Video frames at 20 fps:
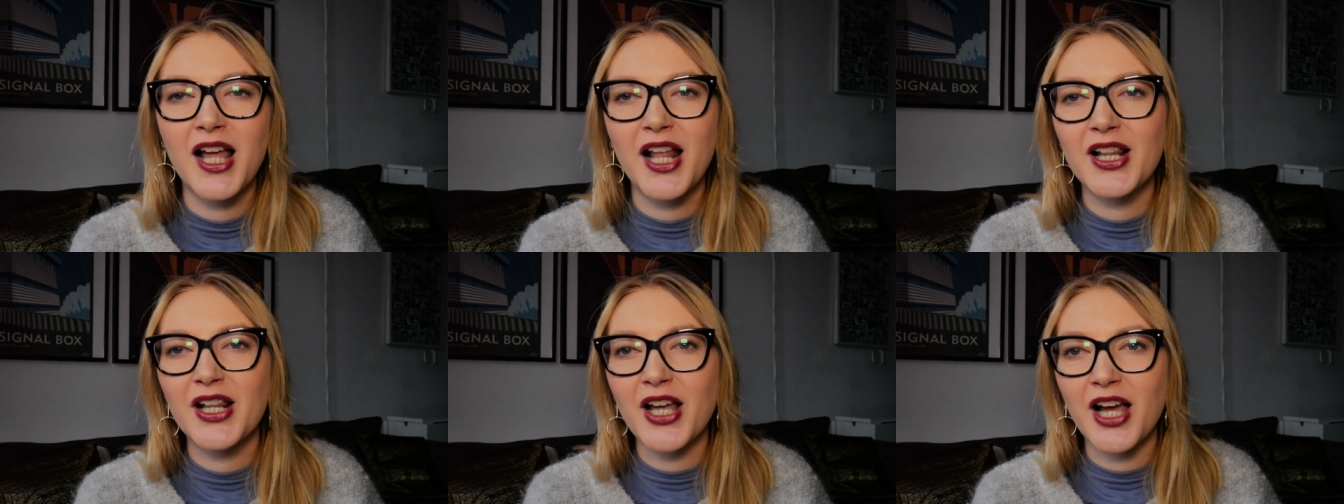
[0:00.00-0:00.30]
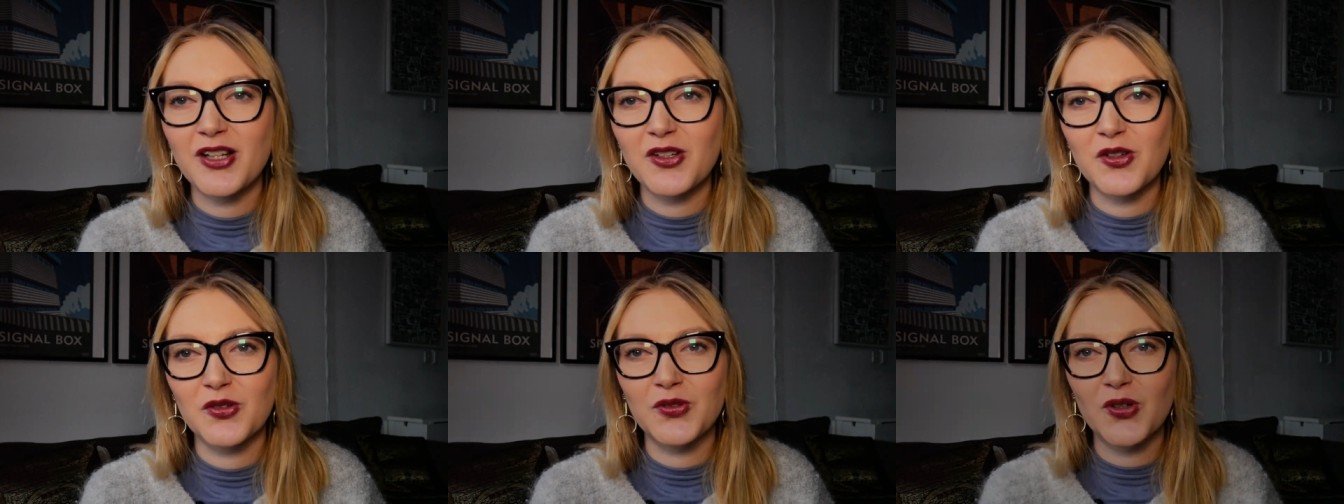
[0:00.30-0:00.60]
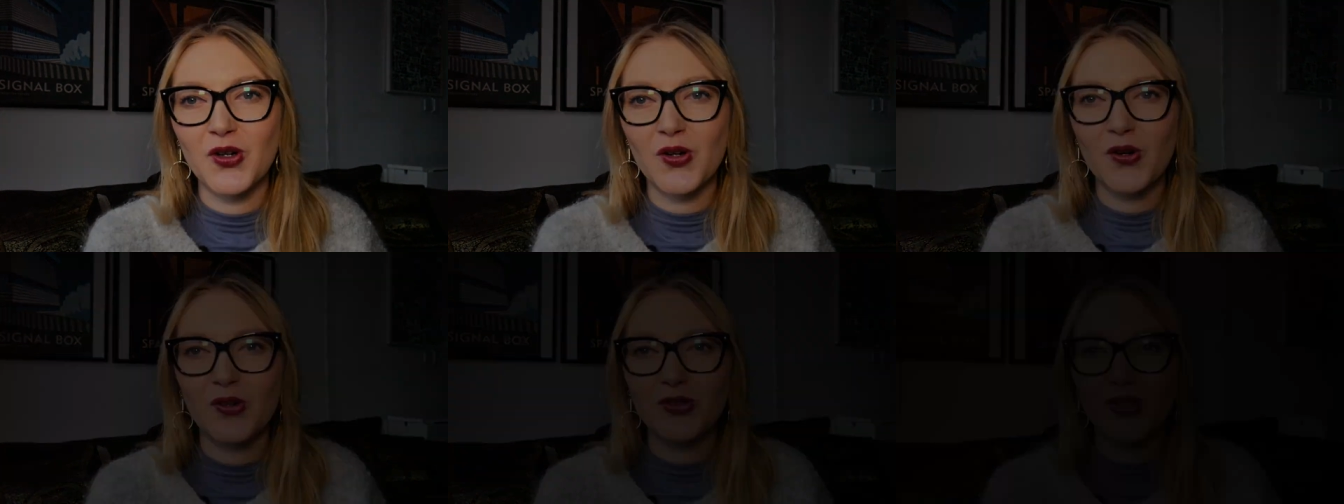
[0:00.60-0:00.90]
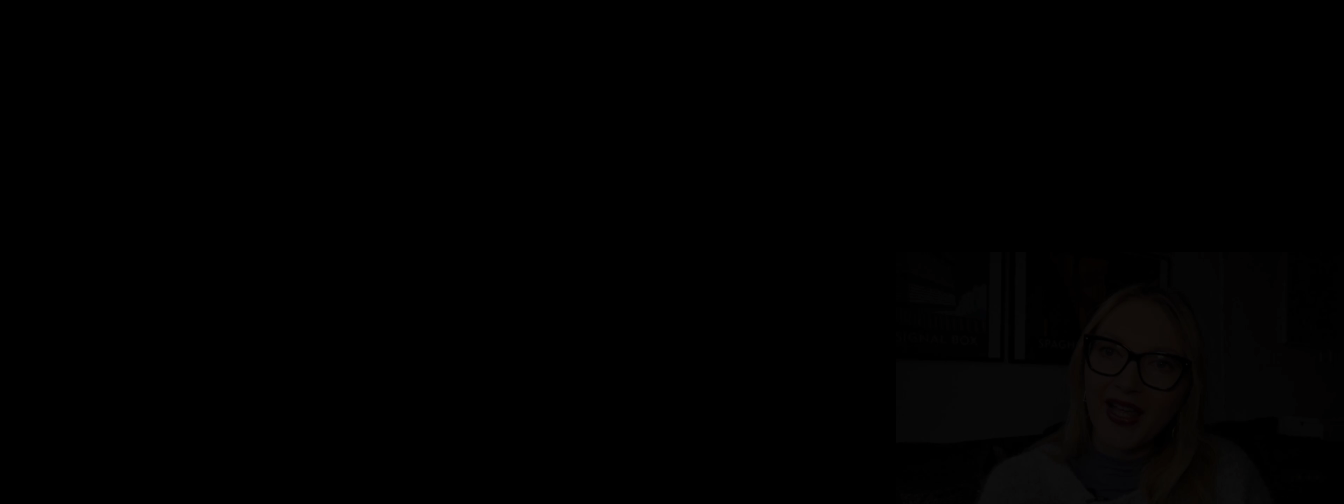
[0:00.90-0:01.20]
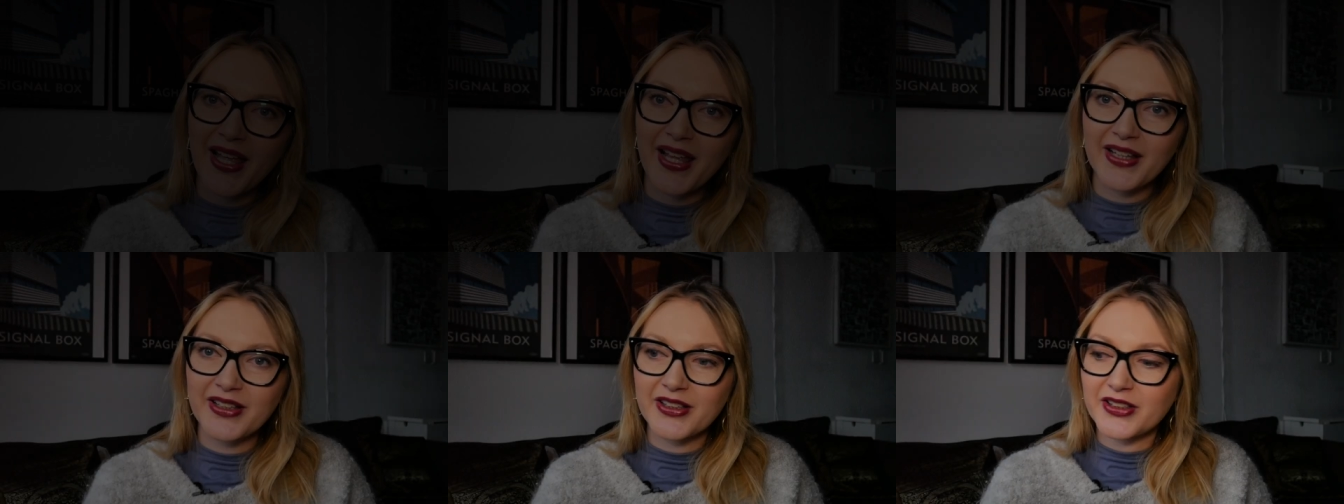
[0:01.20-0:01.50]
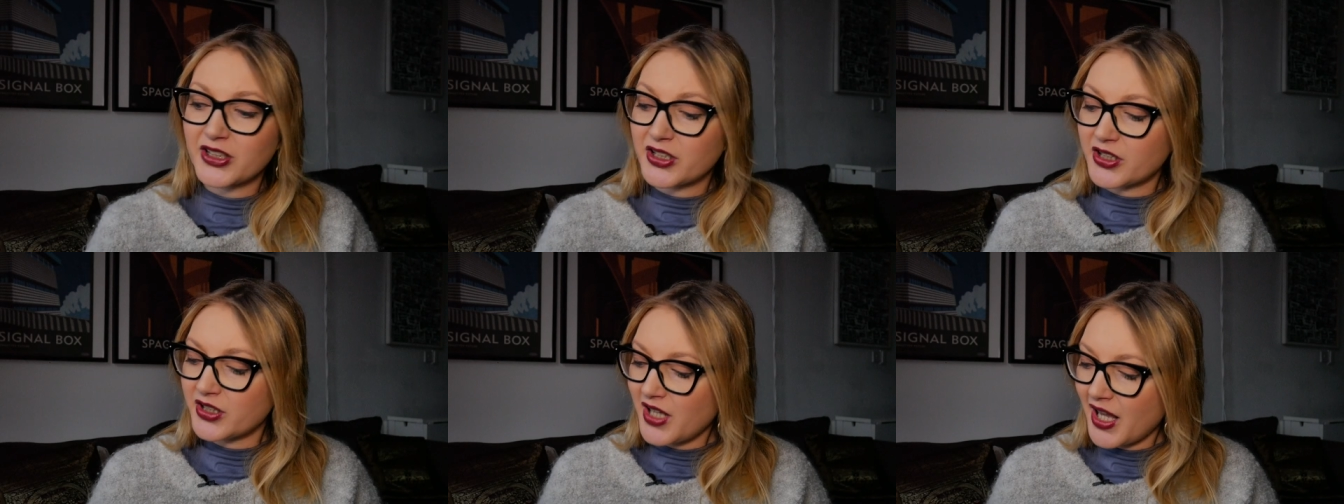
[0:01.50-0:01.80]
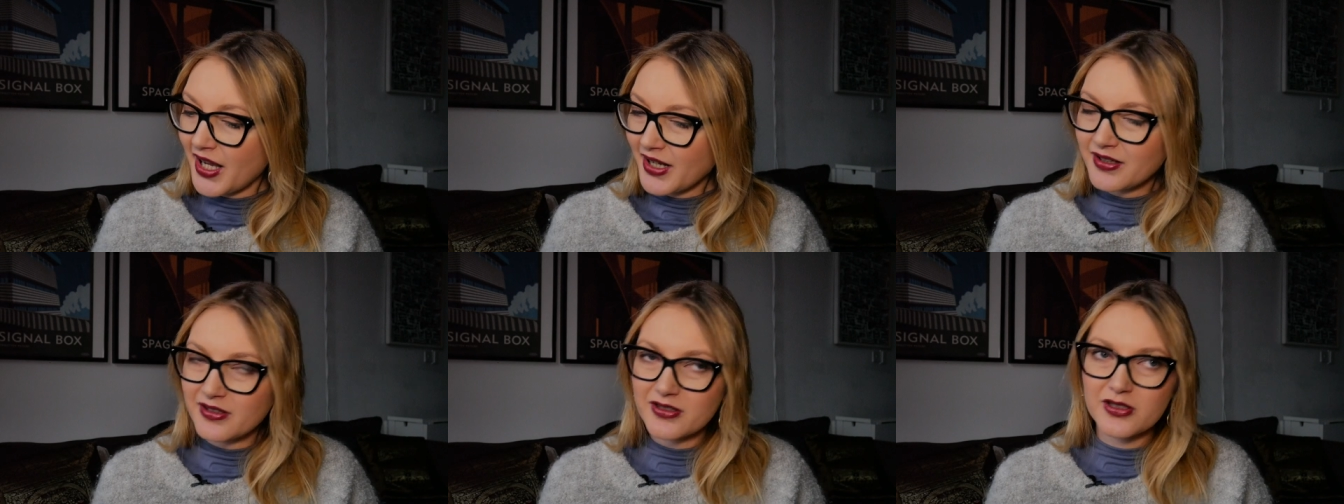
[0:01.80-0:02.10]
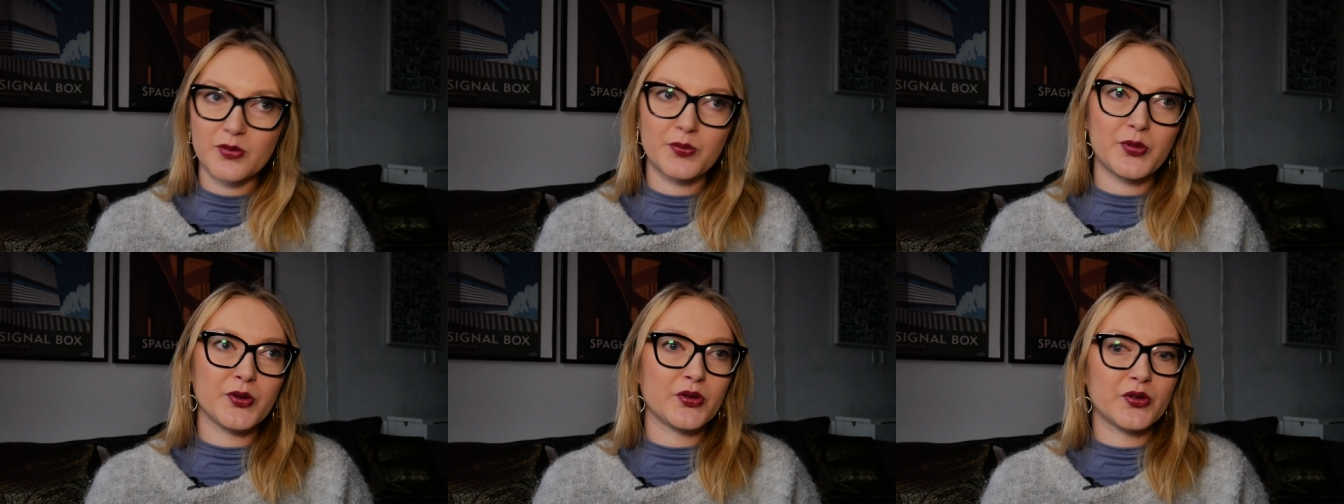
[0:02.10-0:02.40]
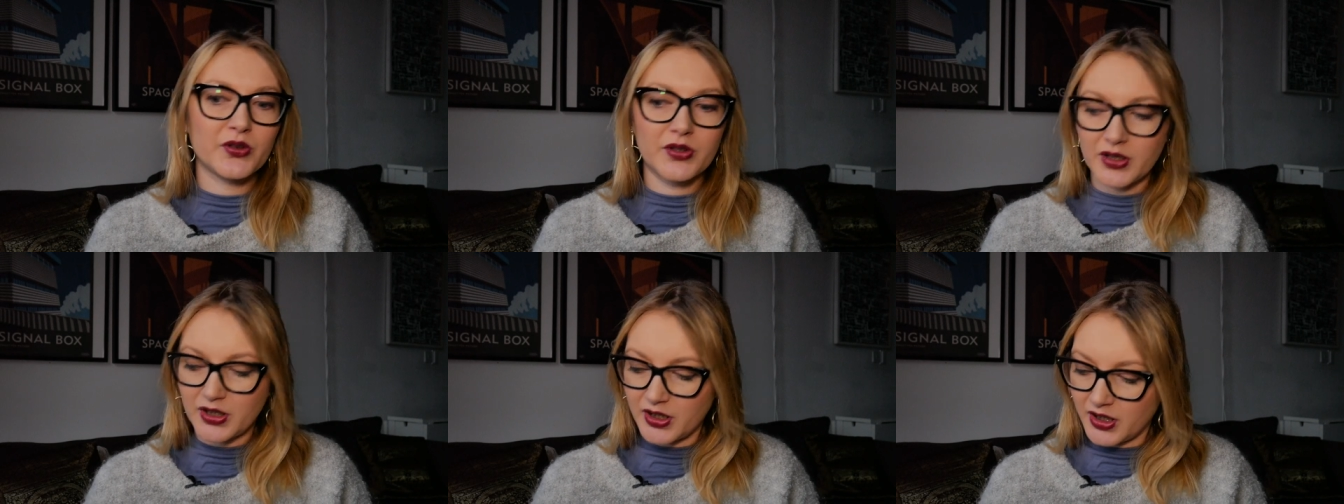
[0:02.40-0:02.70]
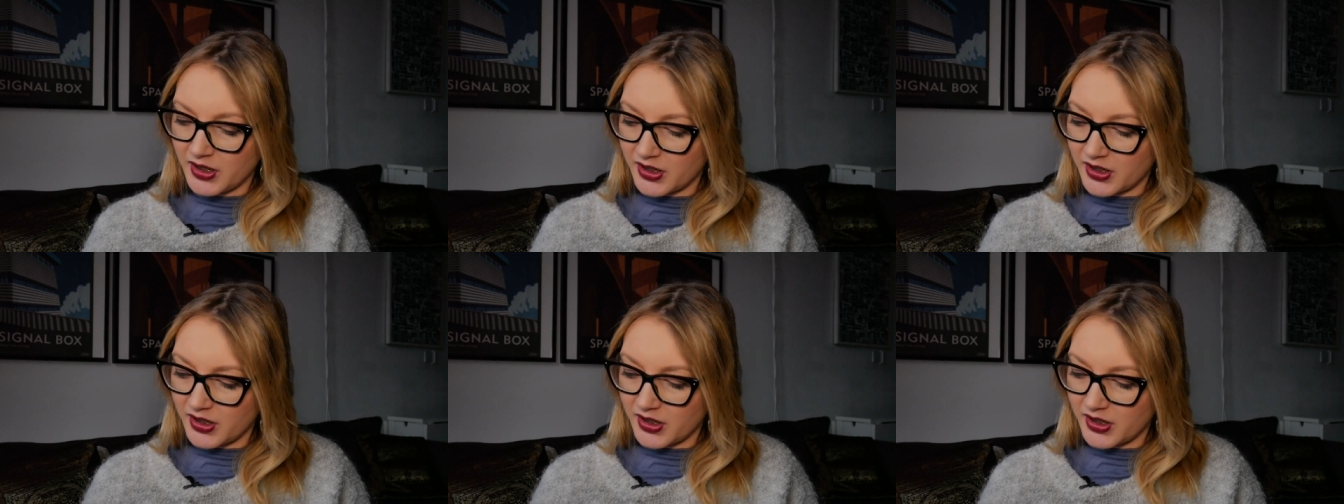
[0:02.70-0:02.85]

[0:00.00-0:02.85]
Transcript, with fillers: lack of aura. And the next book